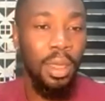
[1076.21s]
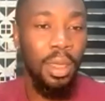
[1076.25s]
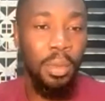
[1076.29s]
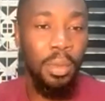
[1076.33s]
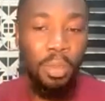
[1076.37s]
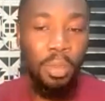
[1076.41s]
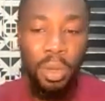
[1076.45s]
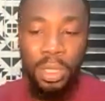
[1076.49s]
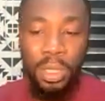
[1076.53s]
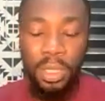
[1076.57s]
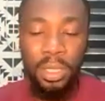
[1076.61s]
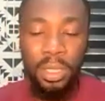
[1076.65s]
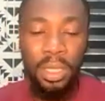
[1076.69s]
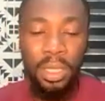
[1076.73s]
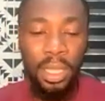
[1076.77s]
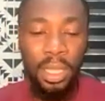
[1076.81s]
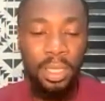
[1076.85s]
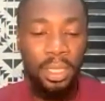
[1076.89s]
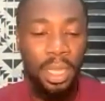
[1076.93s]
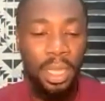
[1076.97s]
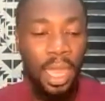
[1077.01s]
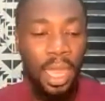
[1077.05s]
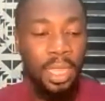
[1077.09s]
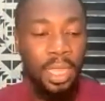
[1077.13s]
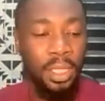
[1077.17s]
But there's
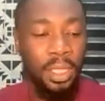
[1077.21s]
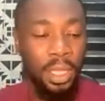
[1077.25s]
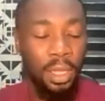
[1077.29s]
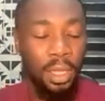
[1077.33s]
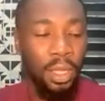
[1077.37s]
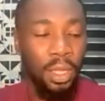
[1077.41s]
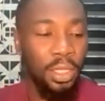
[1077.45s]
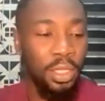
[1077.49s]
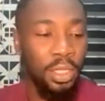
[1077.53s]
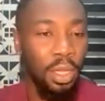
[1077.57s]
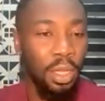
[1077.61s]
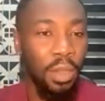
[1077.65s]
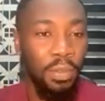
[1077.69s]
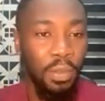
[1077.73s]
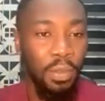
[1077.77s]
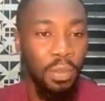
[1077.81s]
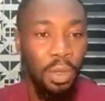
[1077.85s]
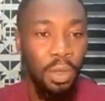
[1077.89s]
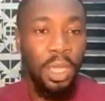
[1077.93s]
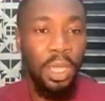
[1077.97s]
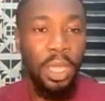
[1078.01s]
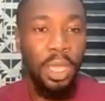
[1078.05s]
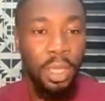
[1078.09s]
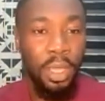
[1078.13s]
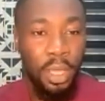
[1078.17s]
the ideology of,
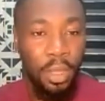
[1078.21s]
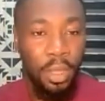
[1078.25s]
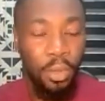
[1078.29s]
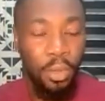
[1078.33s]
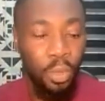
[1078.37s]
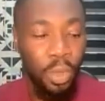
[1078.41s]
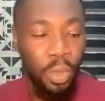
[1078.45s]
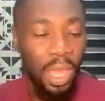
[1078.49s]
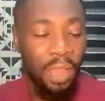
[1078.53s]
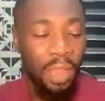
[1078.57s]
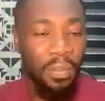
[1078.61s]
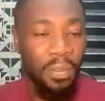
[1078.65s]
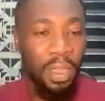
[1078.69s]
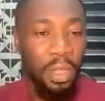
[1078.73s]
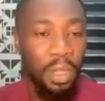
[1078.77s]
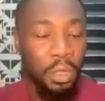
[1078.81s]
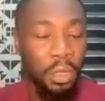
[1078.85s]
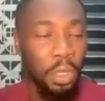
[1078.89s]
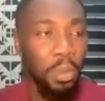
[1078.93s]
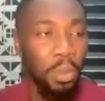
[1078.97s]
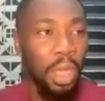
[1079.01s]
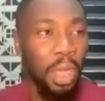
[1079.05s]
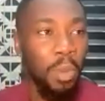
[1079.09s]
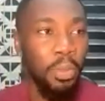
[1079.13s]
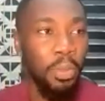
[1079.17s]
okay, we have a
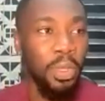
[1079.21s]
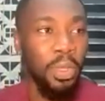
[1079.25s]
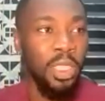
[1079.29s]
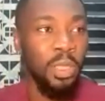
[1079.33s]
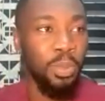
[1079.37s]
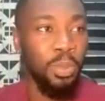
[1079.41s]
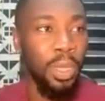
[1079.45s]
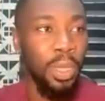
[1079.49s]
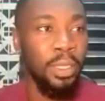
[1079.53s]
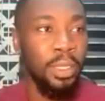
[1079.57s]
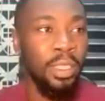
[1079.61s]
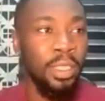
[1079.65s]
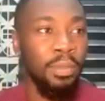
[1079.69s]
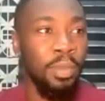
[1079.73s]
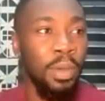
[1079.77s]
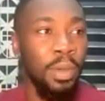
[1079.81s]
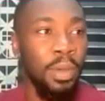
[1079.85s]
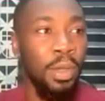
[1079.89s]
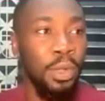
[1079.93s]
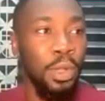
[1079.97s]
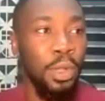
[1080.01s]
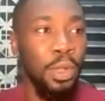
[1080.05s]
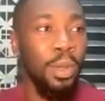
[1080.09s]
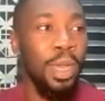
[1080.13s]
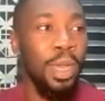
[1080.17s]
global perspective, but global